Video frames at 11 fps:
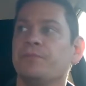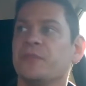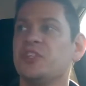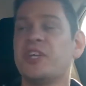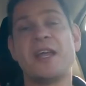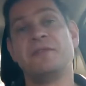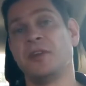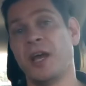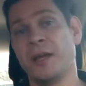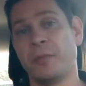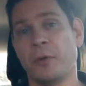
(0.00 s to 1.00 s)
jet
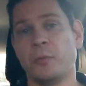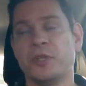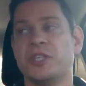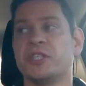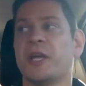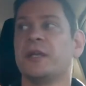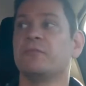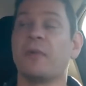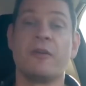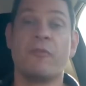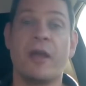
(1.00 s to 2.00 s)
flying boat, which is a
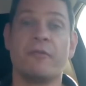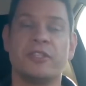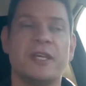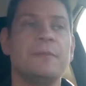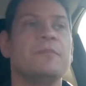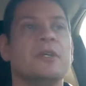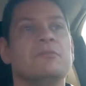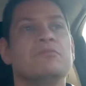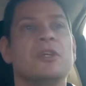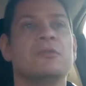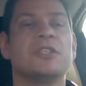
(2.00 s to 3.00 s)
rarity. You
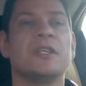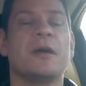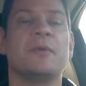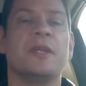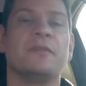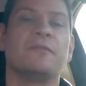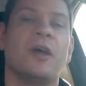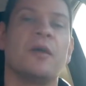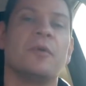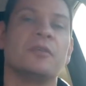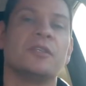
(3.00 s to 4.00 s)
don't see that many
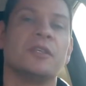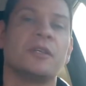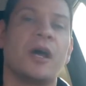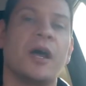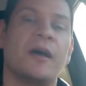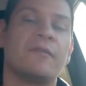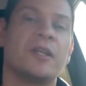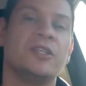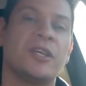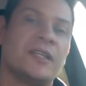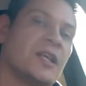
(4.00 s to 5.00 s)
flying boats that have
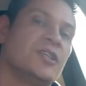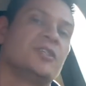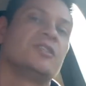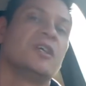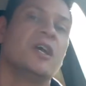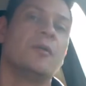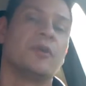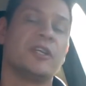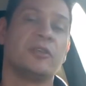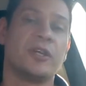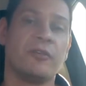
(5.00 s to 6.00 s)
jet engines, but
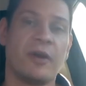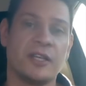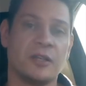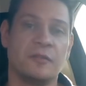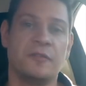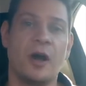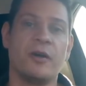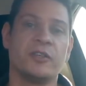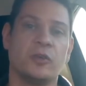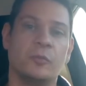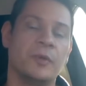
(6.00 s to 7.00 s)
it's looking great so far.
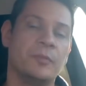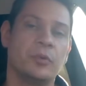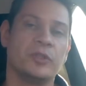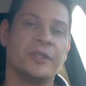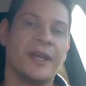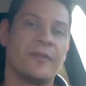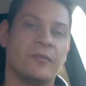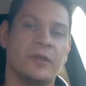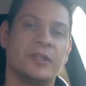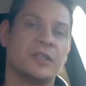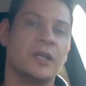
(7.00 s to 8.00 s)
It's all been put together
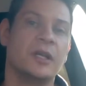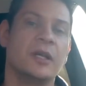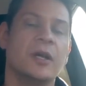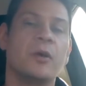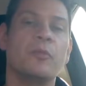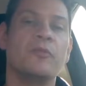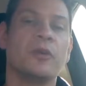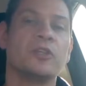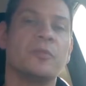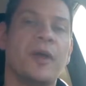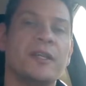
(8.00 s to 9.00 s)
and is moving on
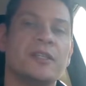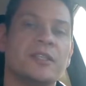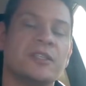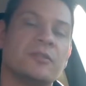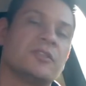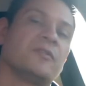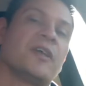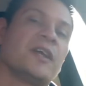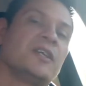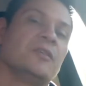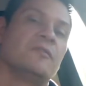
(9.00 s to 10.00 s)
to painting soon, so
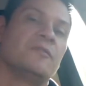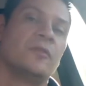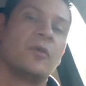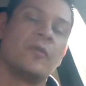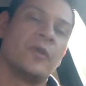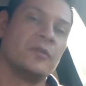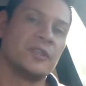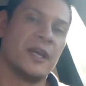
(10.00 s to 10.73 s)
thank you for those